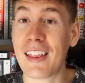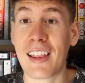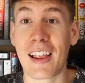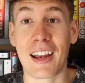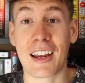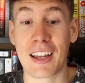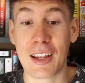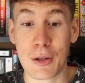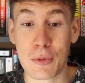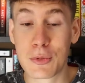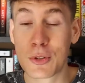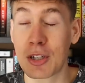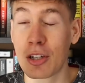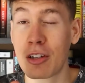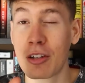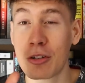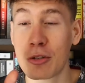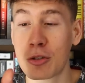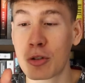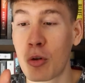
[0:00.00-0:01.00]
Like, it was a
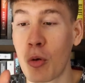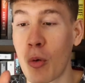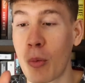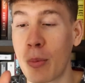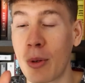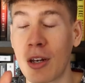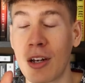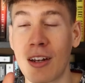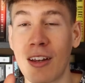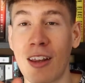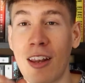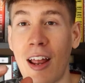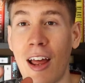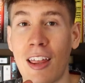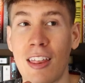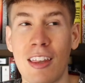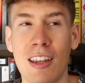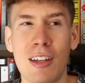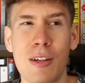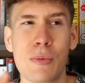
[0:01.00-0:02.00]
little scorpion, and
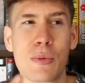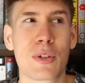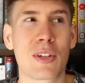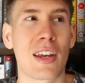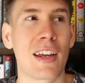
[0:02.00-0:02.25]
I think it was